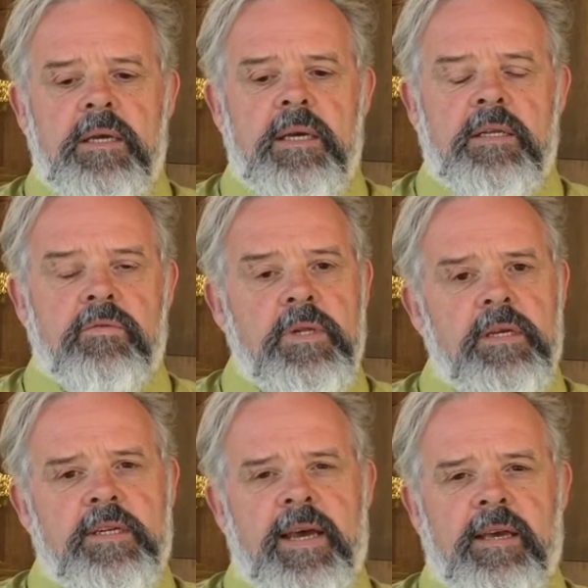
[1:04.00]
it's really
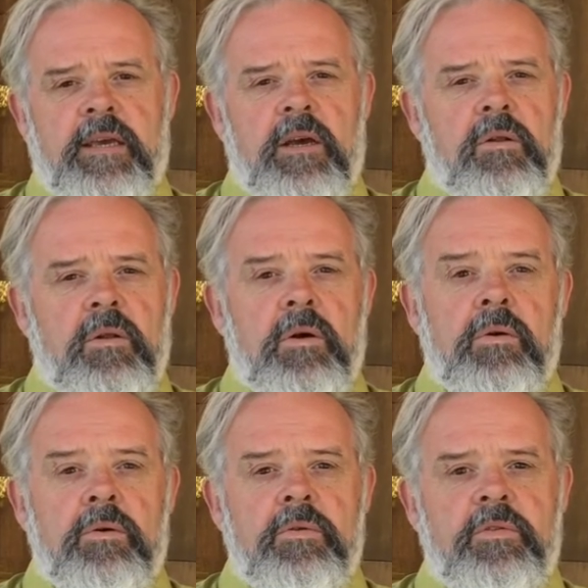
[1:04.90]
attacking our
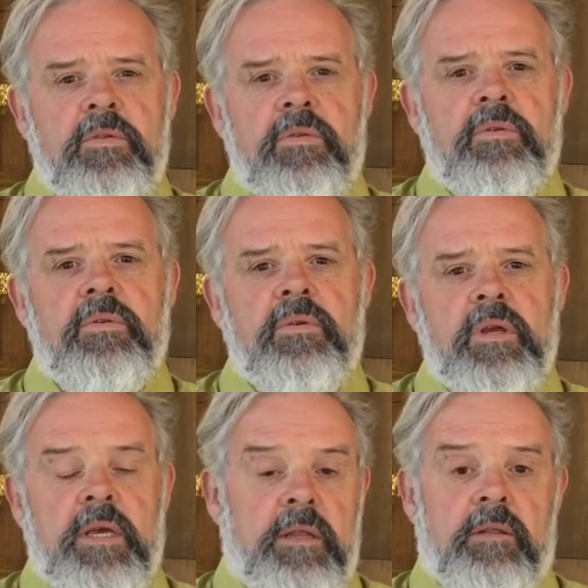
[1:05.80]
lungs
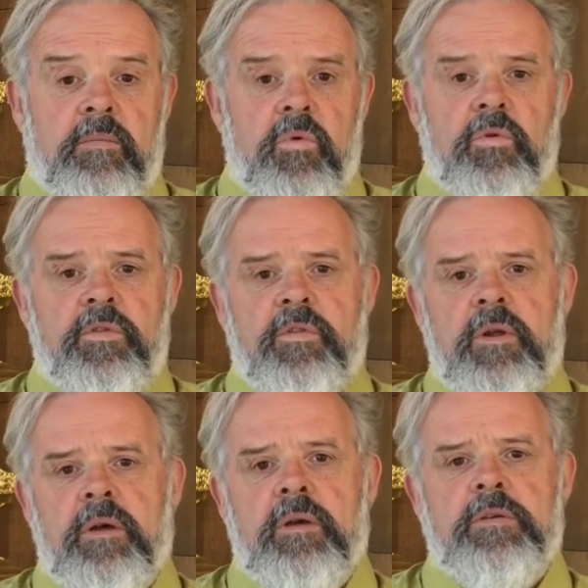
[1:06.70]
in the most
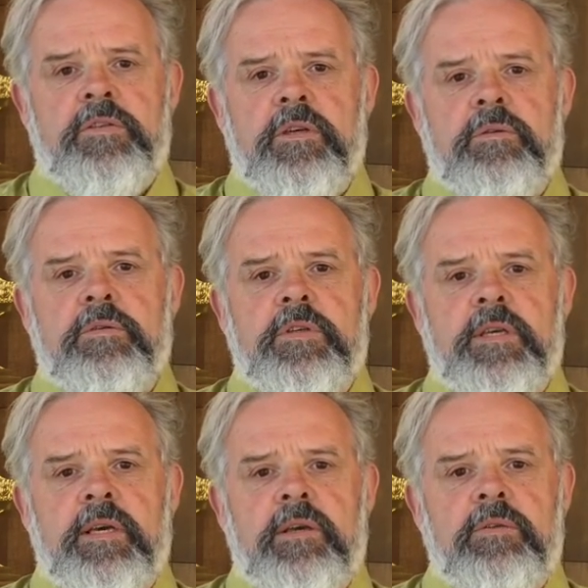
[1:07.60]
serious
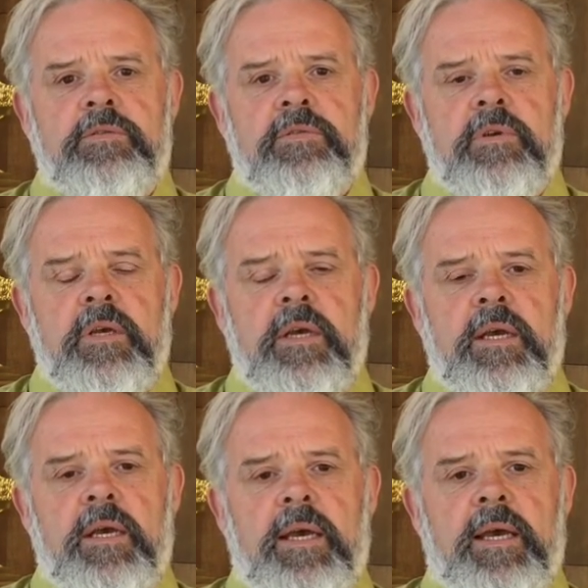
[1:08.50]
case,
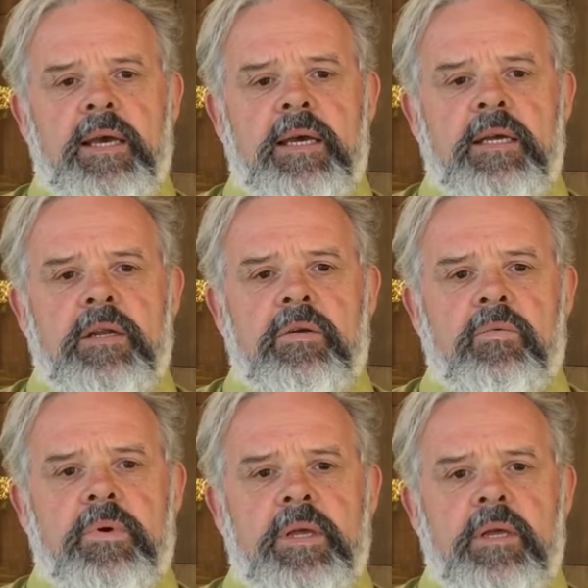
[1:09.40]
and
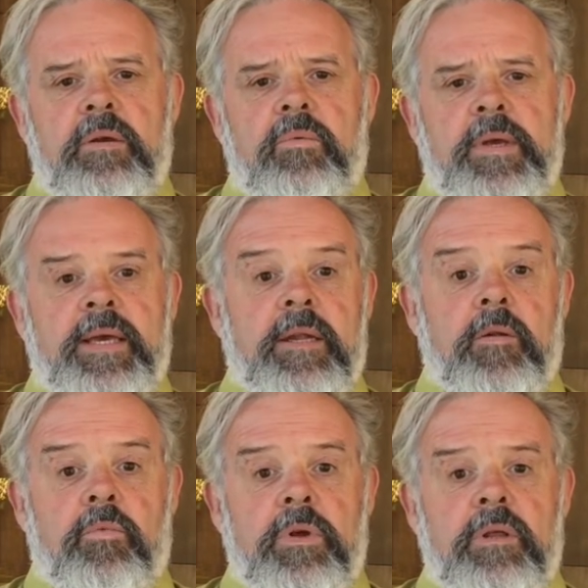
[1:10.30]
we cannot
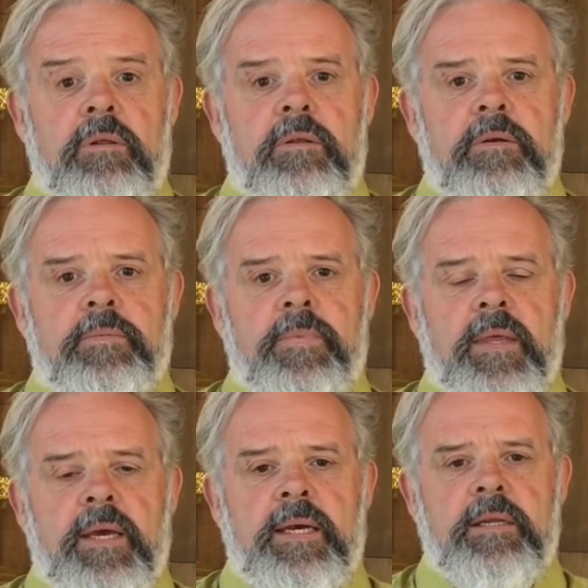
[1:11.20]
breathe.
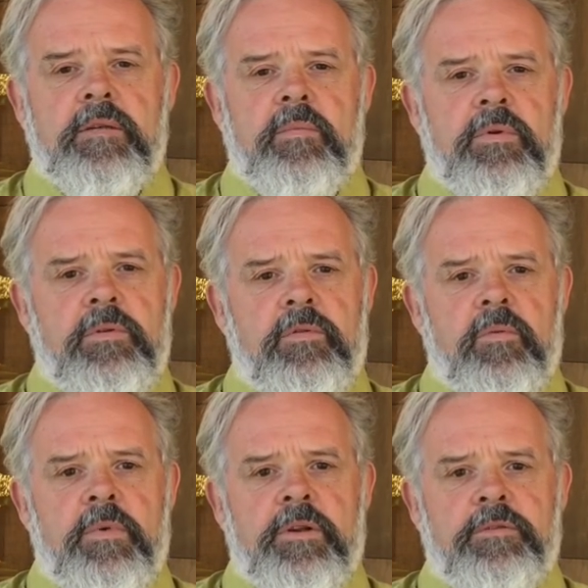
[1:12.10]
And it's a beautiful
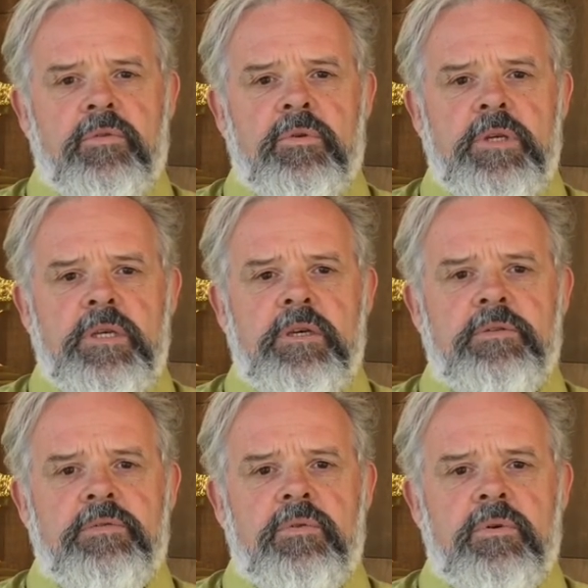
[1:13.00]
metaphor here
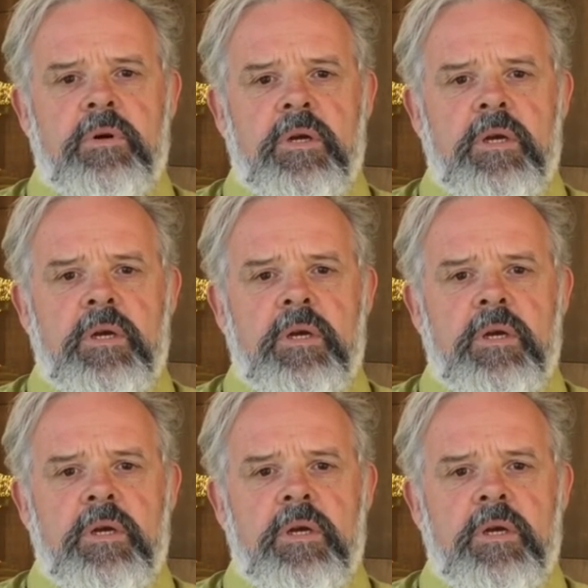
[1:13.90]
for